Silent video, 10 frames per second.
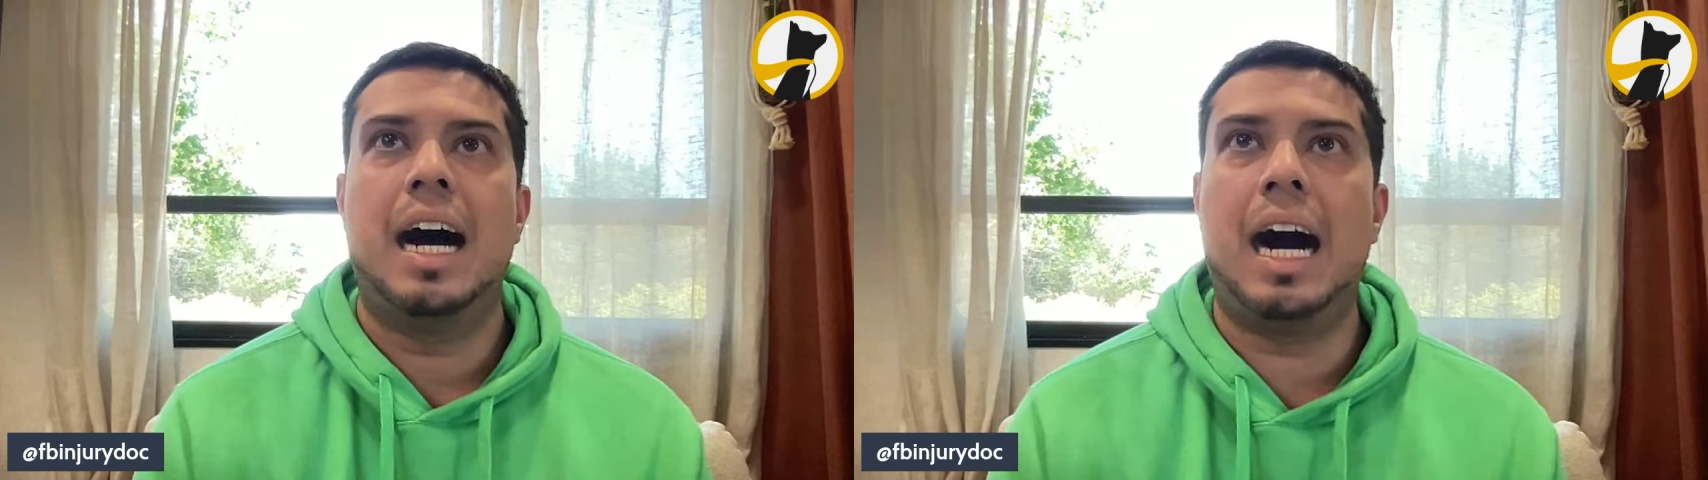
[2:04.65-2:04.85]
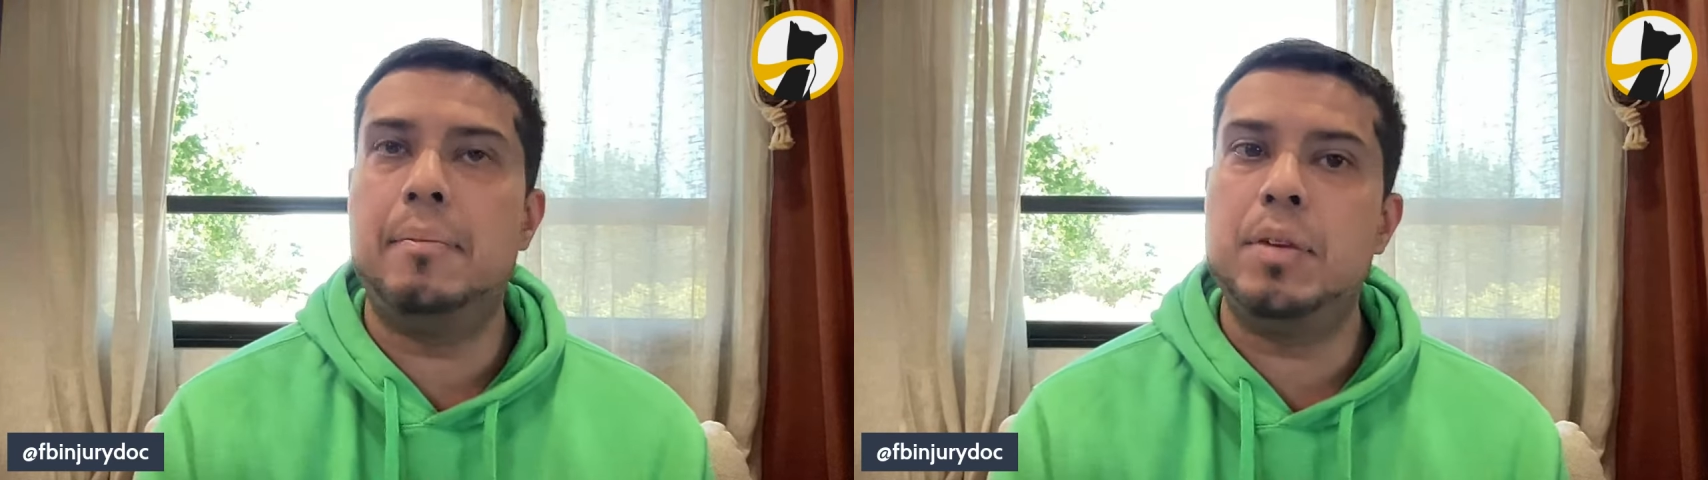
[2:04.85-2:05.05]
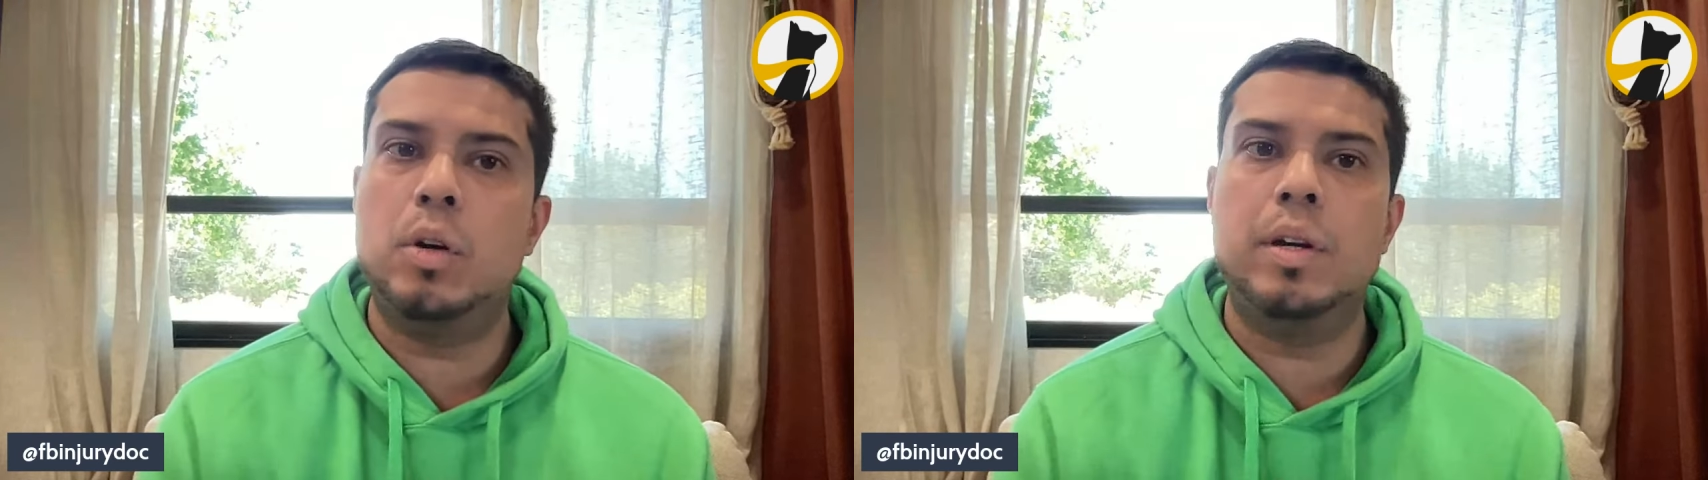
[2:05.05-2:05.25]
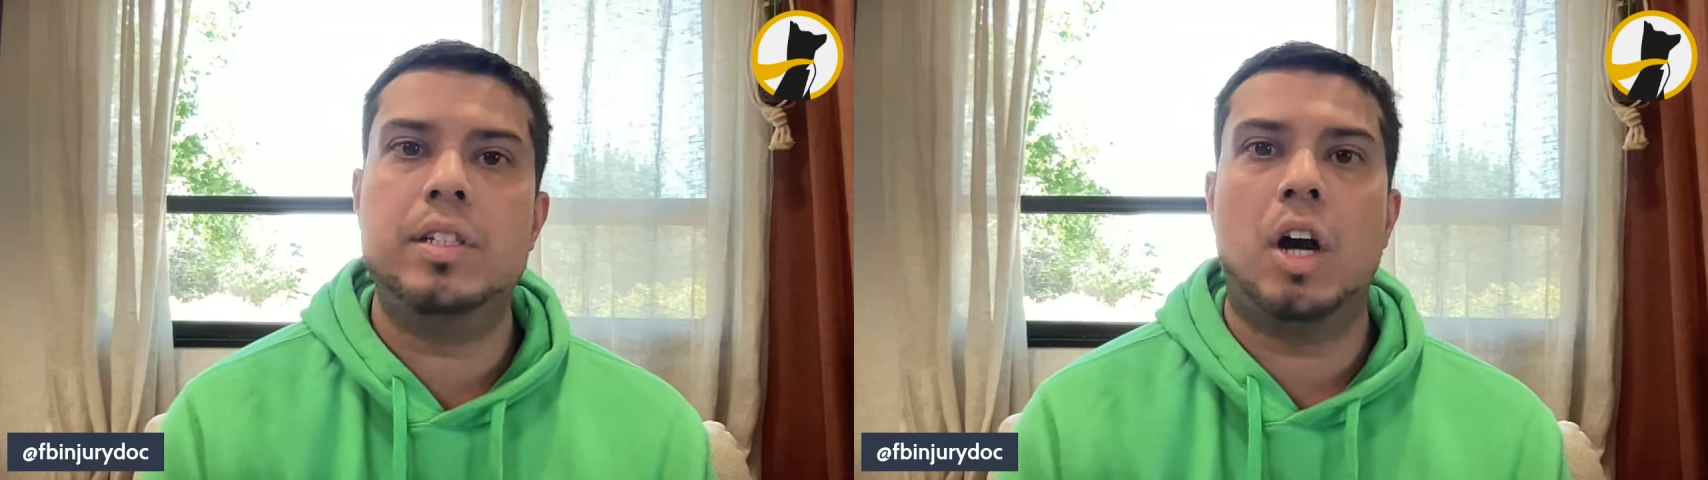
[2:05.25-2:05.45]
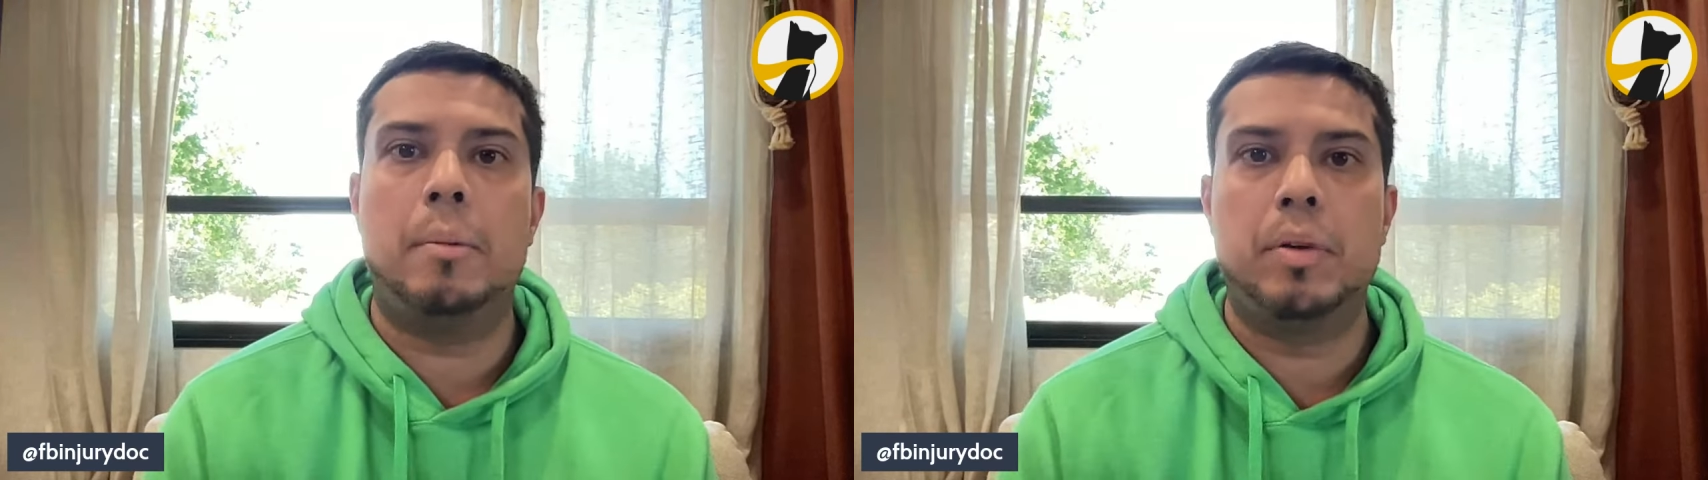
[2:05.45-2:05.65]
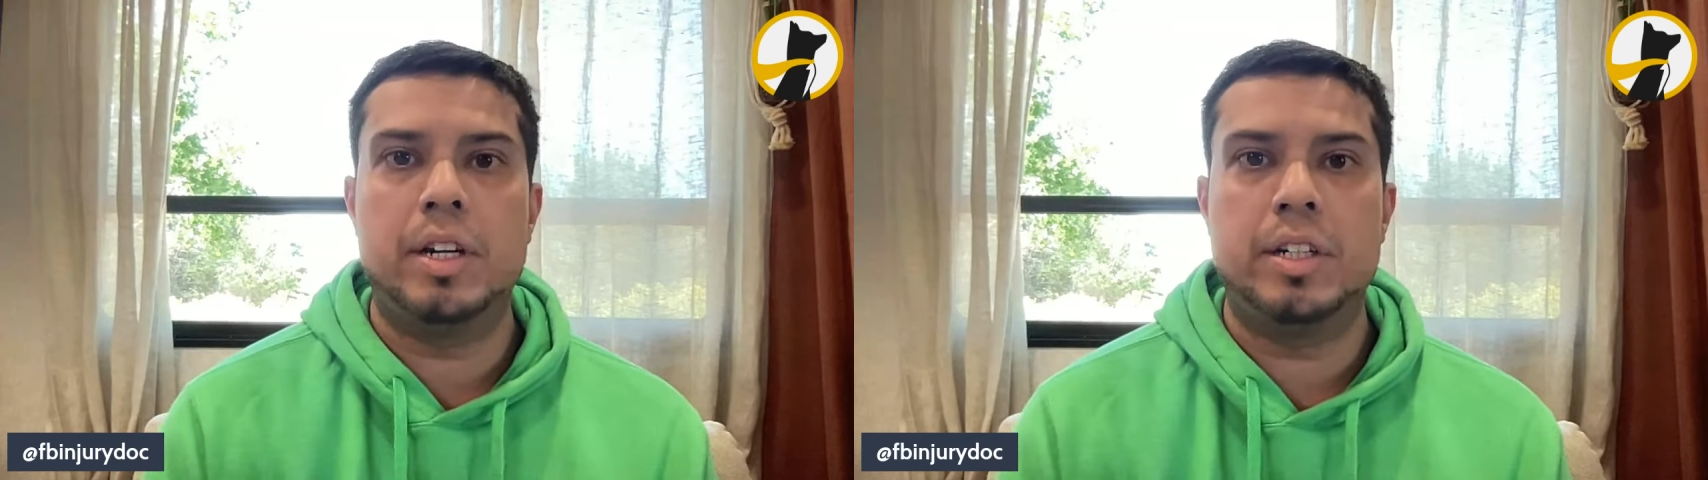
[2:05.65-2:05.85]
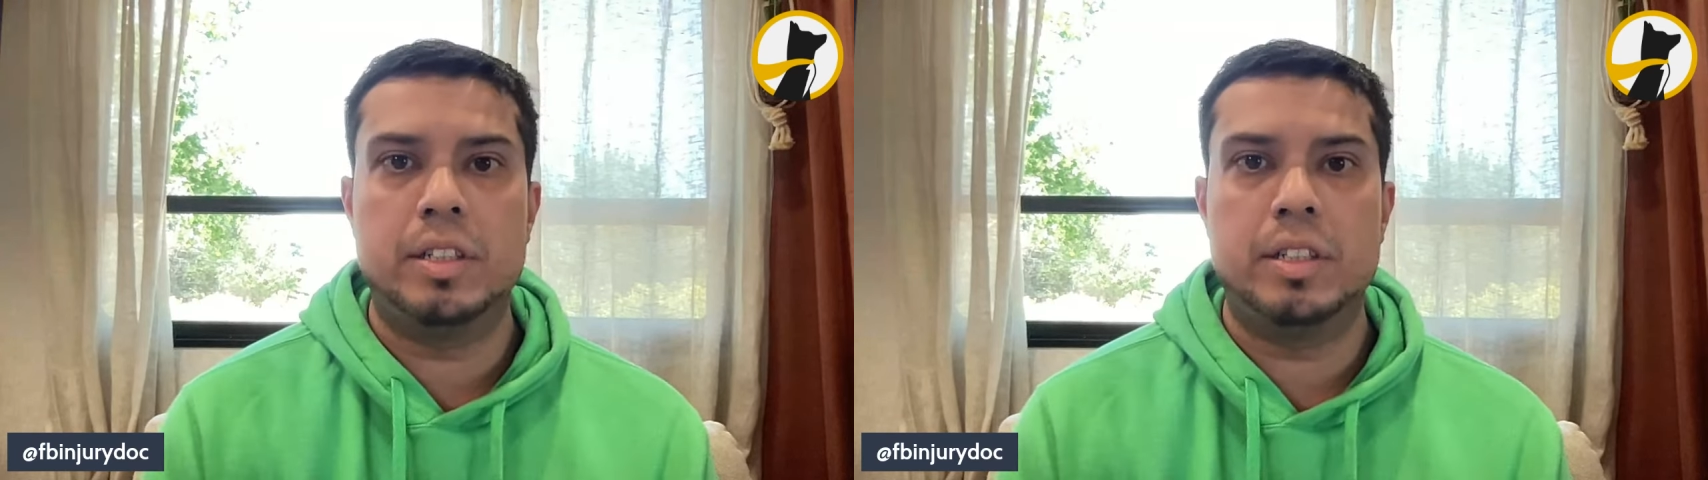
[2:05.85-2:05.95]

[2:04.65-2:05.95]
I'm going to operate under